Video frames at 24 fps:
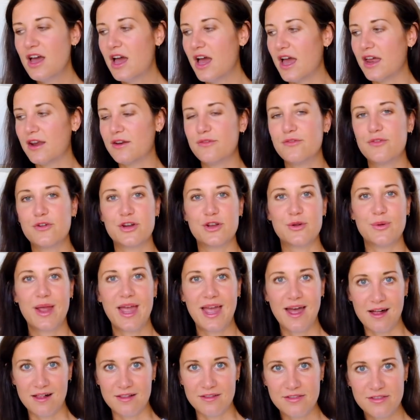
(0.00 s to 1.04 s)
and for your
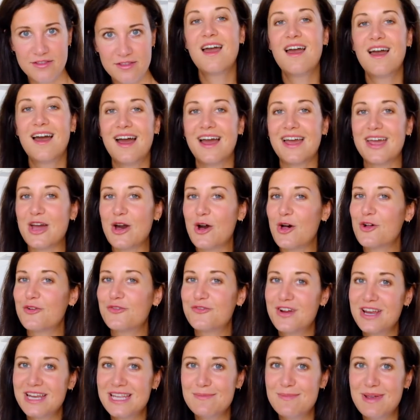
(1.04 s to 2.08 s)
health. I
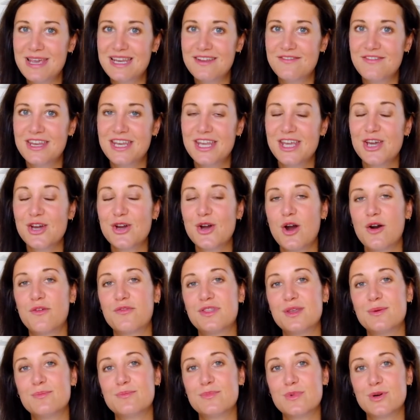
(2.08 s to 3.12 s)
already made a video of
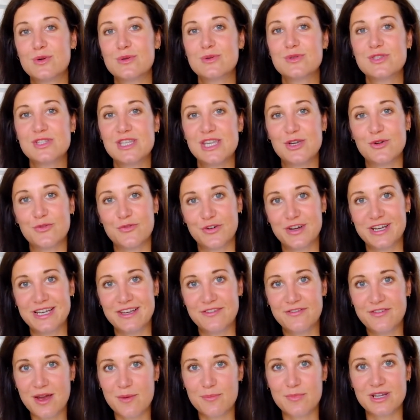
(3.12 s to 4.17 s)
the most eco-friendly
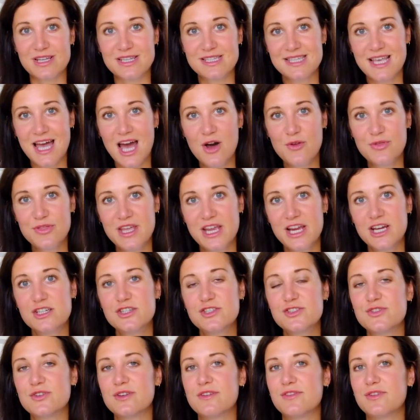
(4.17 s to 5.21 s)
fabrics out there,
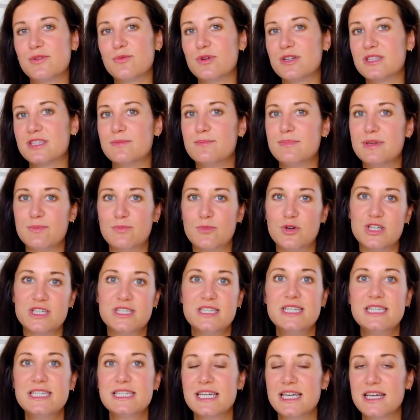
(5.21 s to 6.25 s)
so if you want a bit more
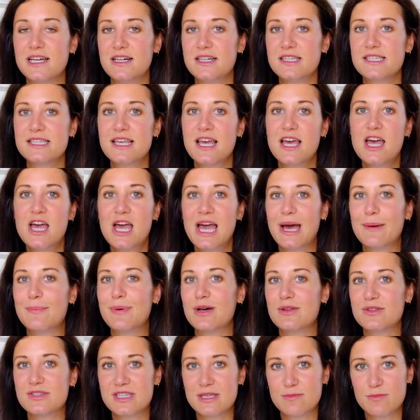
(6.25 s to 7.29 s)
details
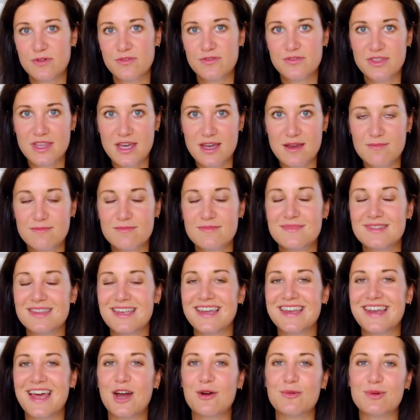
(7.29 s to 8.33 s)
about some of them,
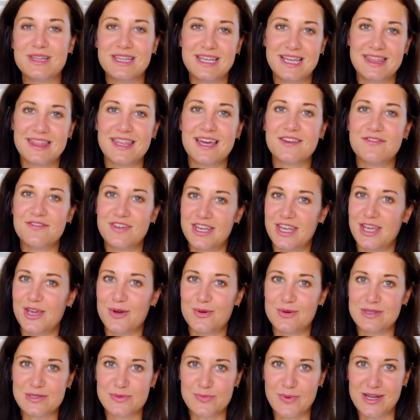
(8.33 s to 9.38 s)
then I will link that
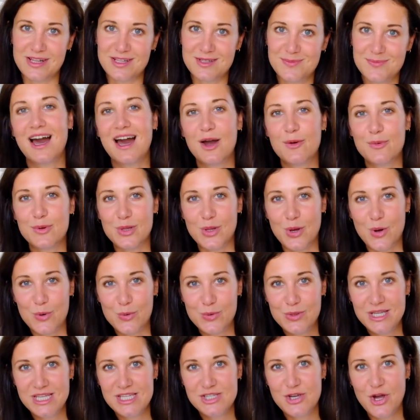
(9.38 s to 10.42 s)
video as well. I will
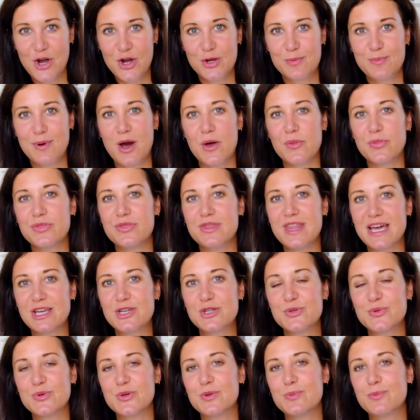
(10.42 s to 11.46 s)
only talk about
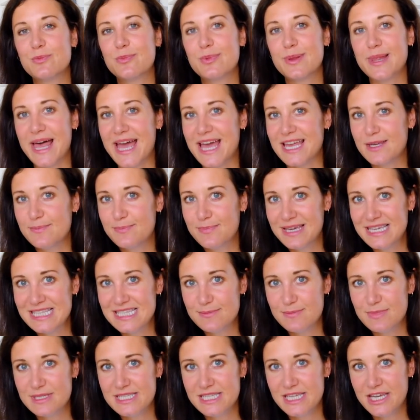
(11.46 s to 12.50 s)
natural
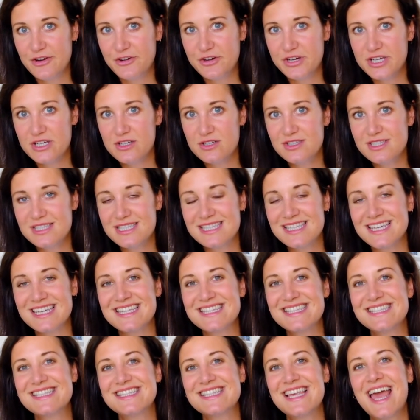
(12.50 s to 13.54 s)
plant-based materials,
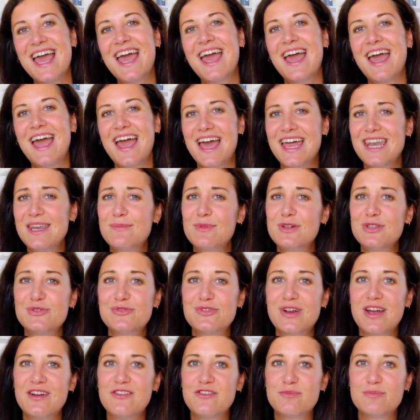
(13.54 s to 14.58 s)
since
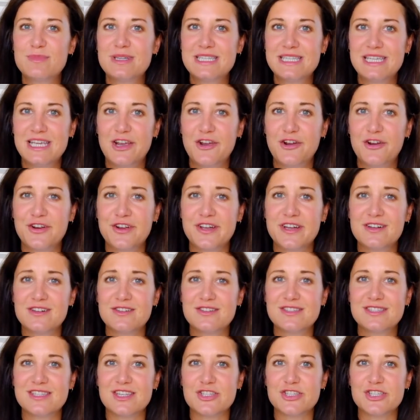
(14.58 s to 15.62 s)
animal-derived
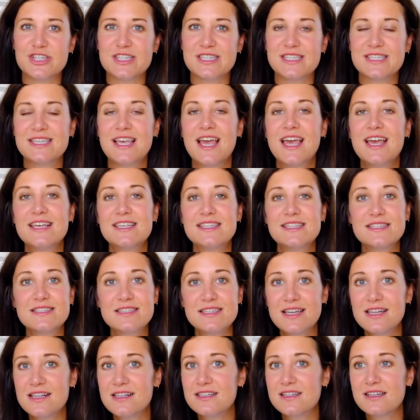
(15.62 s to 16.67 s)
materials such as
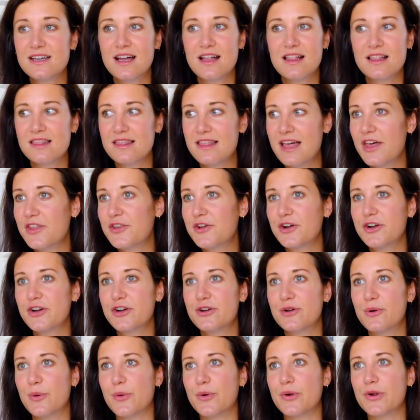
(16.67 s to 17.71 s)
silk,
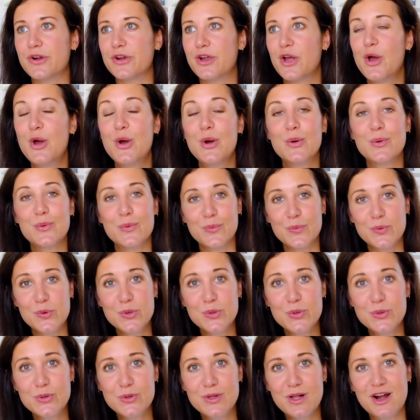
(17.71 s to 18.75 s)
leather or
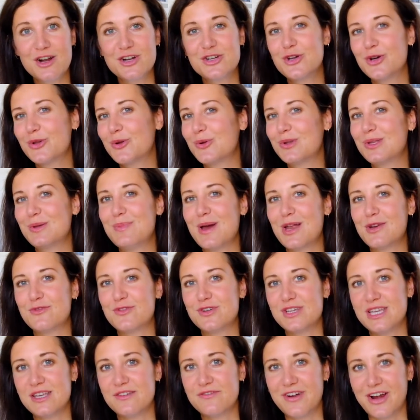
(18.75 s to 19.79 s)
wool are not only bad for
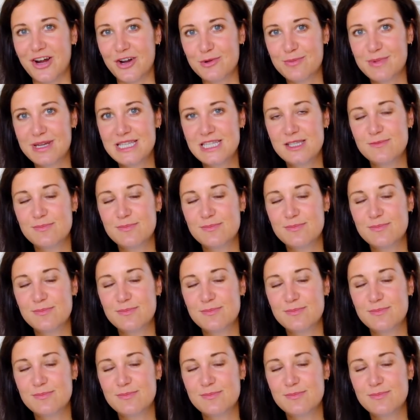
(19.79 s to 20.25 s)
the environment,